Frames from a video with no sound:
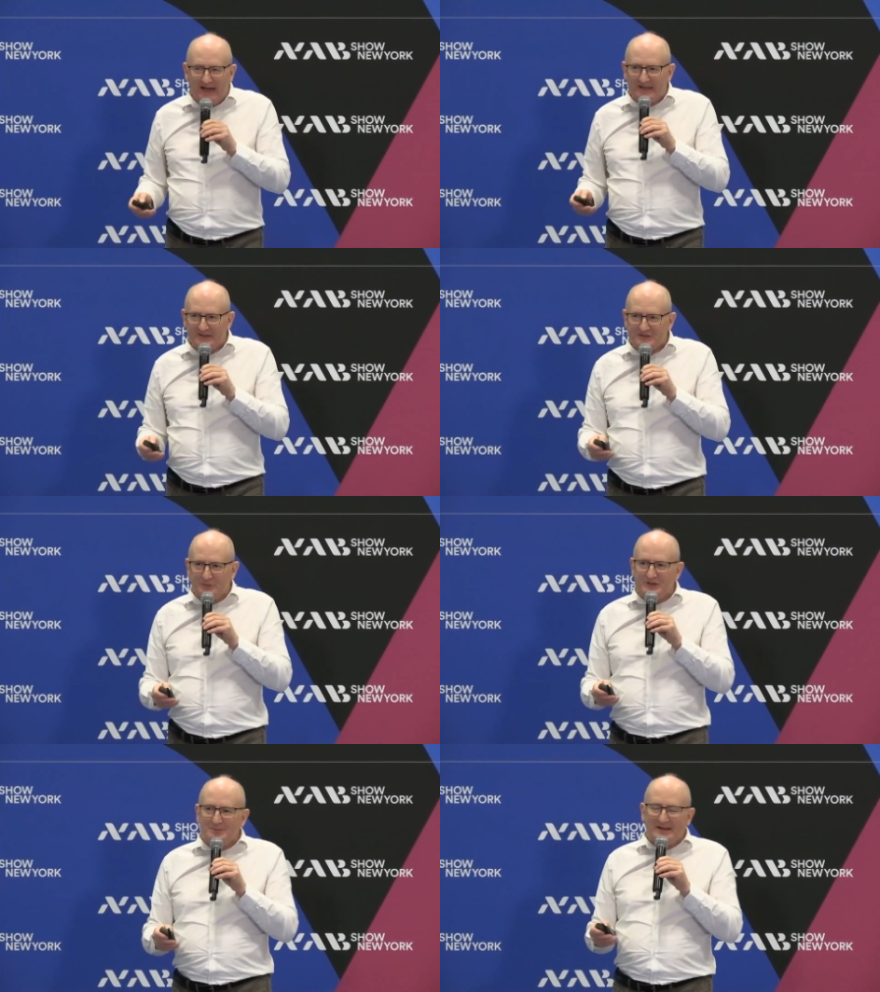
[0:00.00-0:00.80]
And I just
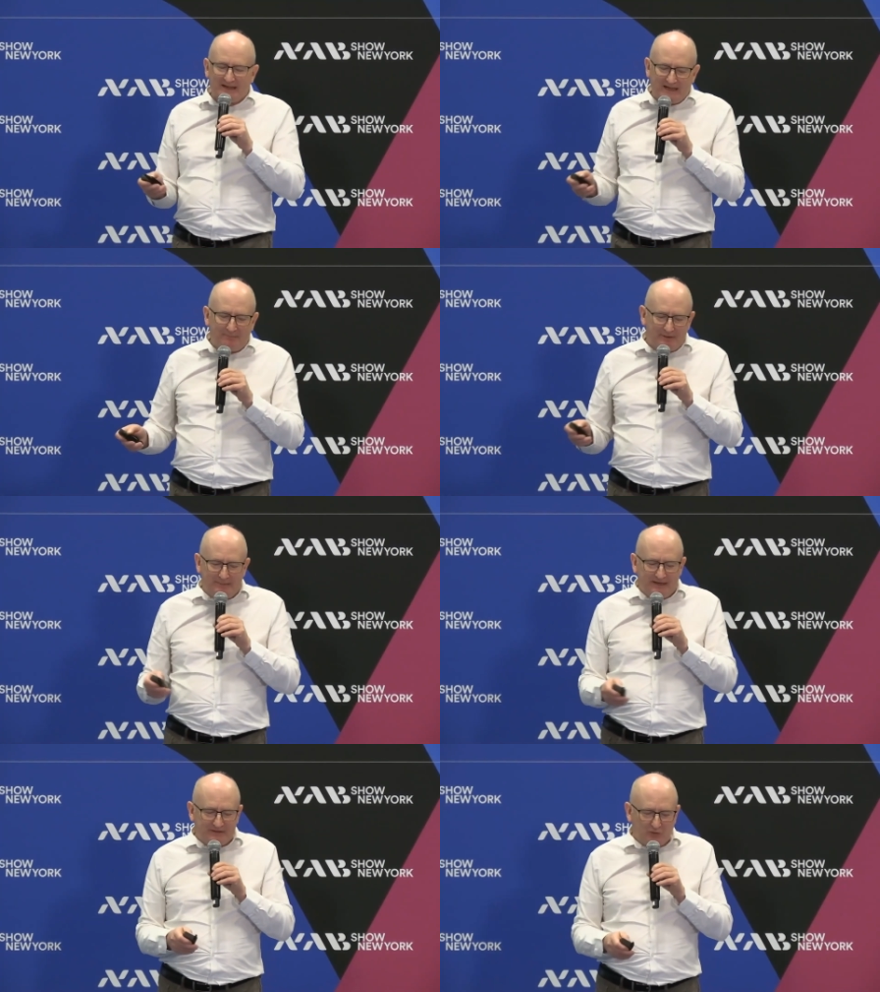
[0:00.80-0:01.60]
want to spend a couple
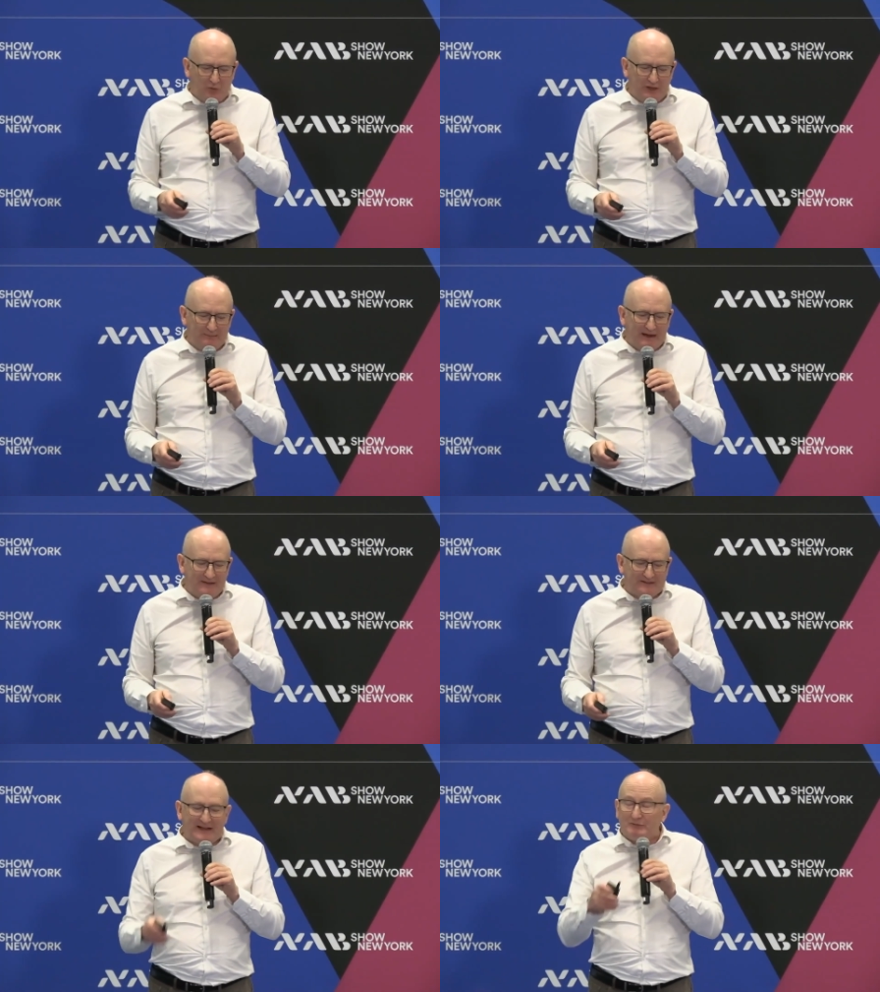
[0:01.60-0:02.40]
of minutes talking
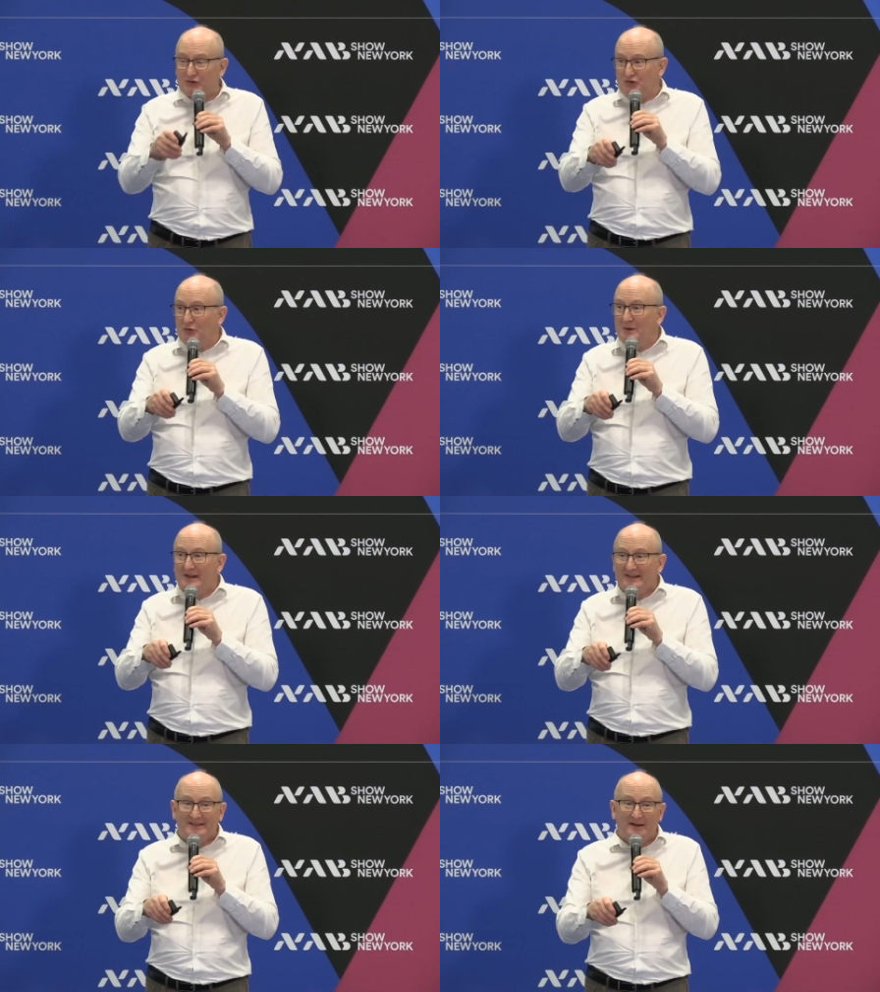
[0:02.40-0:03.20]
about this. That was true
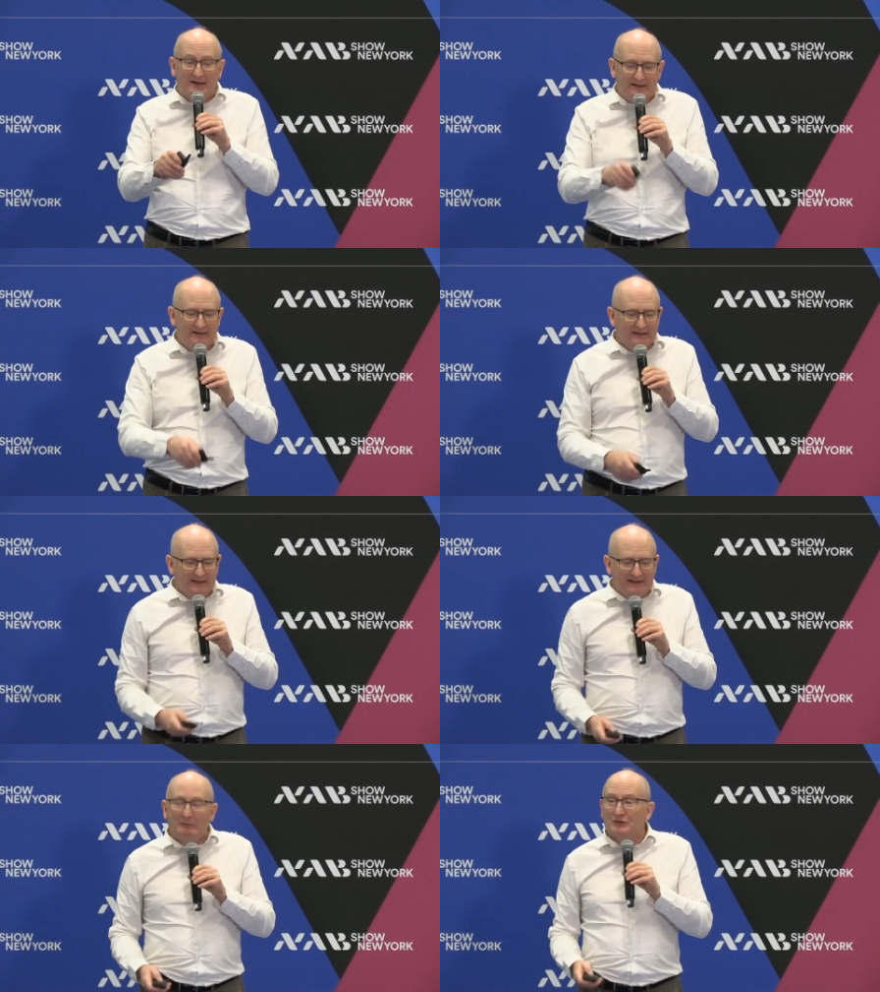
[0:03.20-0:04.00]
with SDI.
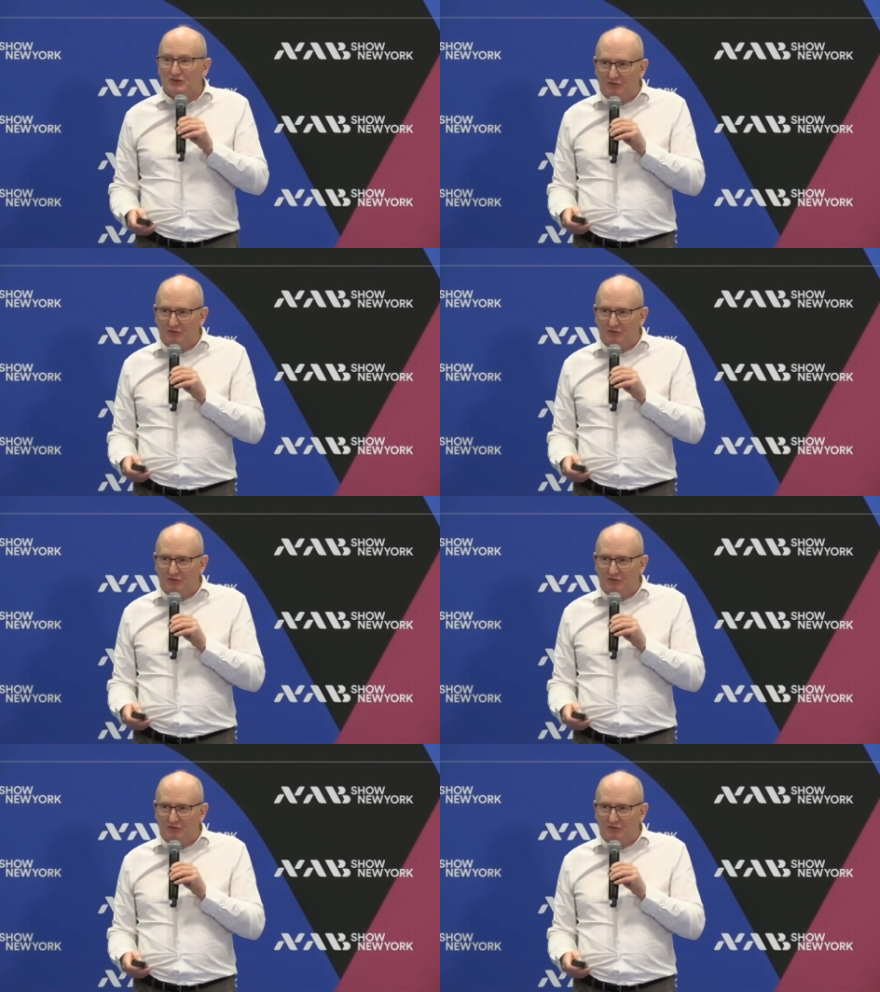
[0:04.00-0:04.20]
That was